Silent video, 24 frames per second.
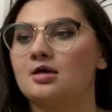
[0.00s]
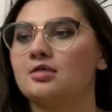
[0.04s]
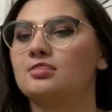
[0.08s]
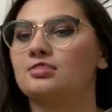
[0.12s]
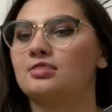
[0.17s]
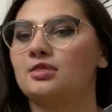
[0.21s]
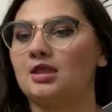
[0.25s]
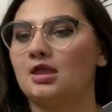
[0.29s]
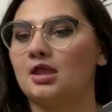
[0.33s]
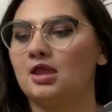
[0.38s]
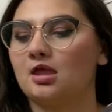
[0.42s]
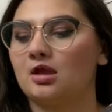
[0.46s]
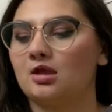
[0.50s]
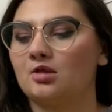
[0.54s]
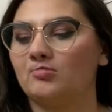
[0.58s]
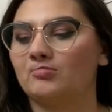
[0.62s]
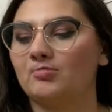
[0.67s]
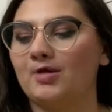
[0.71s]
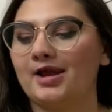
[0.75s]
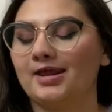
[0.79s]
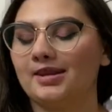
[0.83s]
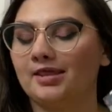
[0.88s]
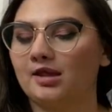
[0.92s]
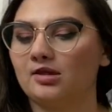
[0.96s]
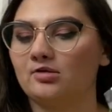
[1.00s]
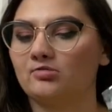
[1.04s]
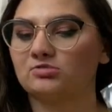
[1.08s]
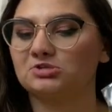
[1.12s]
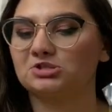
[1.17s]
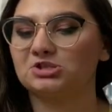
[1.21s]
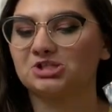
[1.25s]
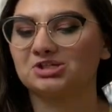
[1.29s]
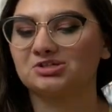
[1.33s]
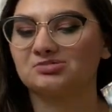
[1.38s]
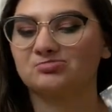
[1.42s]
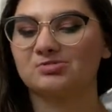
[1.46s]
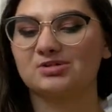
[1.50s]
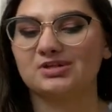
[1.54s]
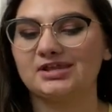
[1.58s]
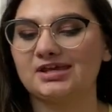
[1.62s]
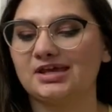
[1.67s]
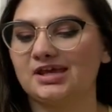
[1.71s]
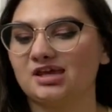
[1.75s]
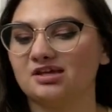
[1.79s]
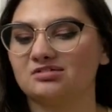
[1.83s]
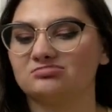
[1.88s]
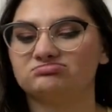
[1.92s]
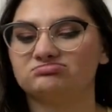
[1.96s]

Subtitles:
The writing was just really